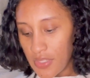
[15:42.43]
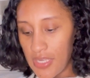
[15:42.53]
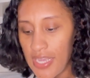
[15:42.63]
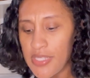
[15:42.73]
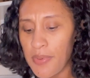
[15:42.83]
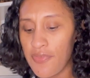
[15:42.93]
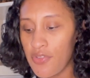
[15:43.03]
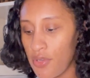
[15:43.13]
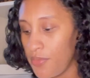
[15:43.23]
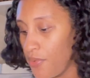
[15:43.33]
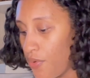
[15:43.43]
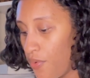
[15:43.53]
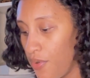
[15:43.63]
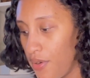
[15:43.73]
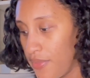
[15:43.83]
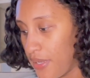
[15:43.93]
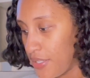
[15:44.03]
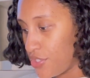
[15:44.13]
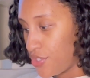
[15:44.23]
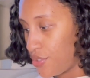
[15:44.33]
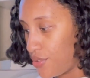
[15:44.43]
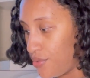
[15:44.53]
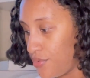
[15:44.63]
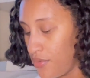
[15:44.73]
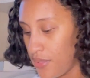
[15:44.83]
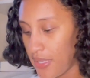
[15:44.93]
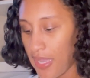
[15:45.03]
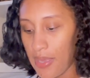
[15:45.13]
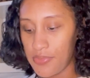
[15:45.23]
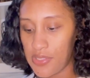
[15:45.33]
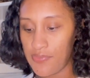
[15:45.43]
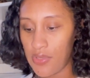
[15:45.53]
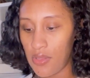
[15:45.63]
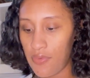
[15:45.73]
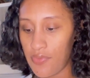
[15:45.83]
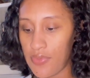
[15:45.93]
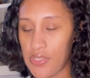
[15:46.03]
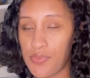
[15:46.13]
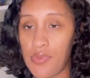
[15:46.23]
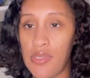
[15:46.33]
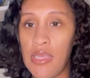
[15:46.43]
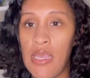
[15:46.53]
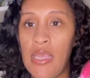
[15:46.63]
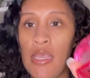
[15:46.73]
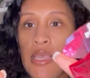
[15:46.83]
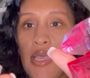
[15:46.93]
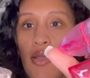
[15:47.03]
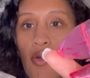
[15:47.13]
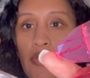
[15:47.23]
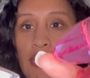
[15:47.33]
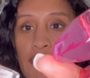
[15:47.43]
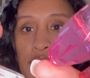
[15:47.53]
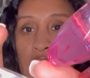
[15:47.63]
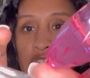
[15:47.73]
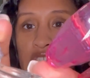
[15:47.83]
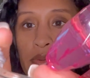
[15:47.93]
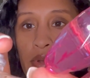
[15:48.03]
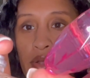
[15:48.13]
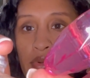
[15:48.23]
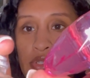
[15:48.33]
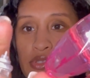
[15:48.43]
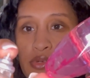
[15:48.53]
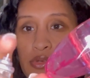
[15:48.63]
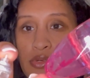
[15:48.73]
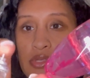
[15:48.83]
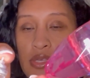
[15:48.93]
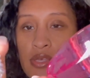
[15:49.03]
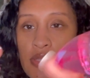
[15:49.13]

Next perfume, or the next two, the cap just fell off of this one, are the Versace Bright Crystals.